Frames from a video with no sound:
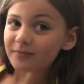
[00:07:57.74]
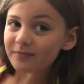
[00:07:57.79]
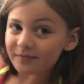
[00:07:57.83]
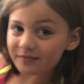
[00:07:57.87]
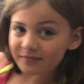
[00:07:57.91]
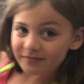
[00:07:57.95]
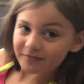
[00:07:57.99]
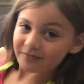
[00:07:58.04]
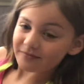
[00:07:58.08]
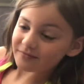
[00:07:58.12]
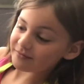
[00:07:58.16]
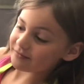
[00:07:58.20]
All
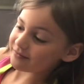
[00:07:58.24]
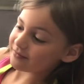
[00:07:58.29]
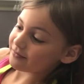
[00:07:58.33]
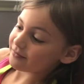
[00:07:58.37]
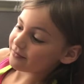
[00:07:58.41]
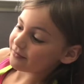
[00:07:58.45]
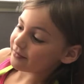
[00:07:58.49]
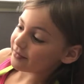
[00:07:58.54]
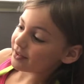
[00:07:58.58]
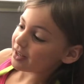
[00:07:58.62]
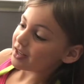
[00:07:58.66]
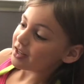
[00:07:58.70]

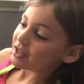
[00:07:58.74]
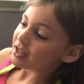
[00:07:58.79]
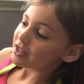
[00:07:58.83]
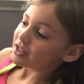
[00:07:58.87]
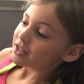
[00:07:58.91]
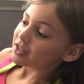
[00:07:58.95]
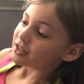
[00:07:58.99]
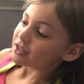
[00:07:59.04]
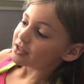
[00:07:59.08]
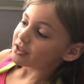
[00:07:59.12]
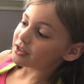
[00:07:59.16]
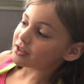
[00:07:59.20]
right,
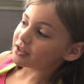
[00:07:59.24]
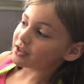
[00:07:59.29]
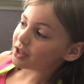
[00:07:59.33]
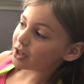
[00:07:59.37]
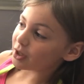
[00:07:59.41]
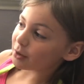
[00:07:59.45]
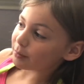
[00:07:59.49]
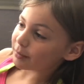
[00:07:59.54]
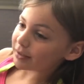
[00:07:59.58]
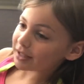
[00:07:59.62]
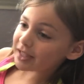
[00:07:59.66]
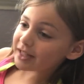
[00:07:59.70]
thanks.
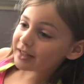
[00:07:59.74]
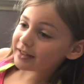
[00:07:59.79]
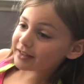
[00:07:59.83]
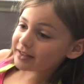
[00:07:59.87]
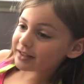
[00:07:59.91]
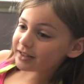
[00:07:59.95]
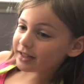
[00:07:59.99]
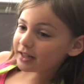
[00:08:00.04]
So please